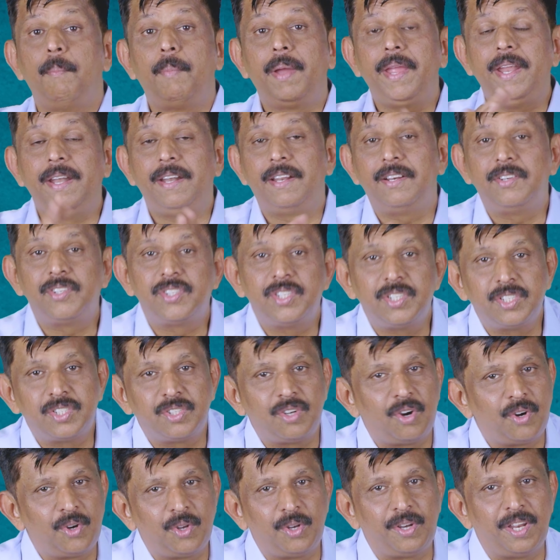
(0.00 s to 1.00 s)
My intention
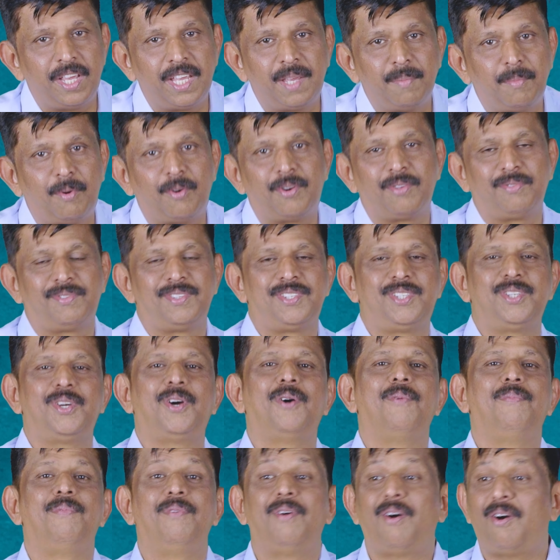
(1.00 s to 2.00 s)
is not to take him out of the
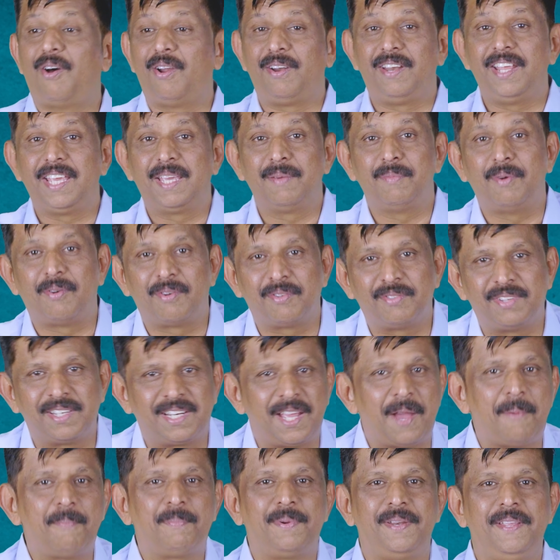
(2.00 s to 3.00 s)
job or take him out of
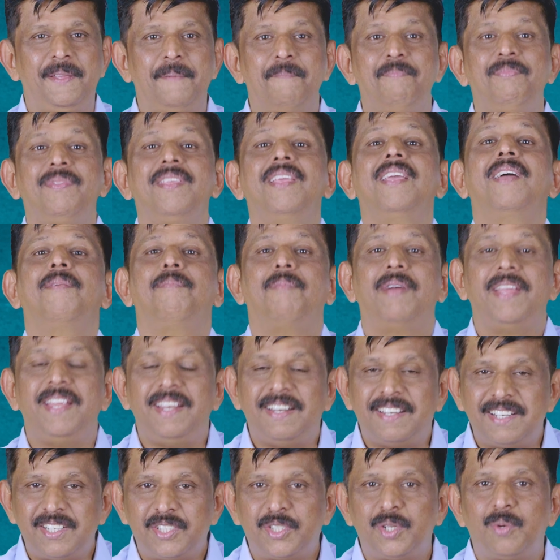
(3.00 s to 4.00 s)
the company. My
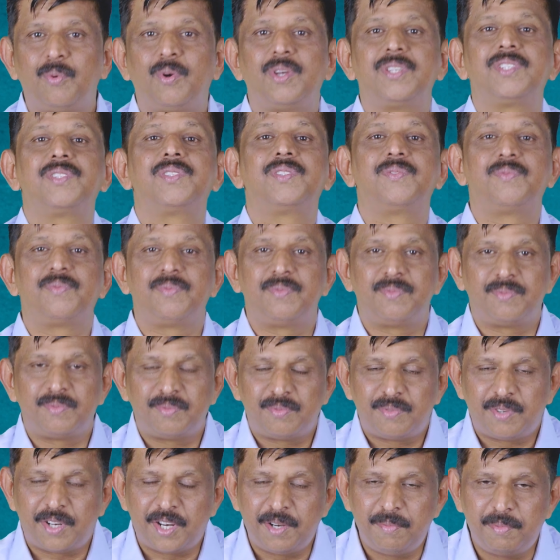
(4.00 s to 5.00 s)
intention was
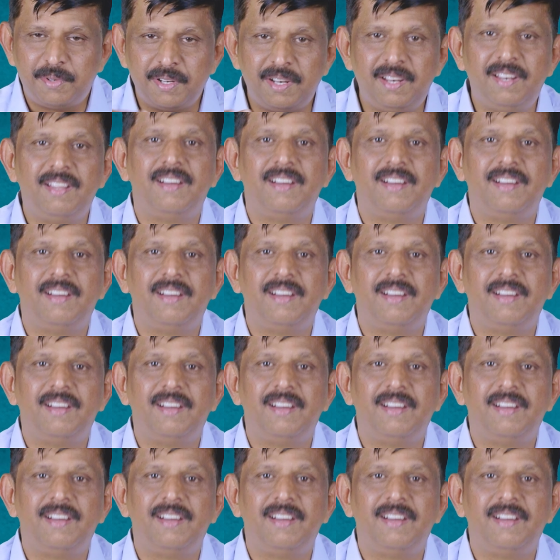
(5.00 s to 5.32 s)
for him to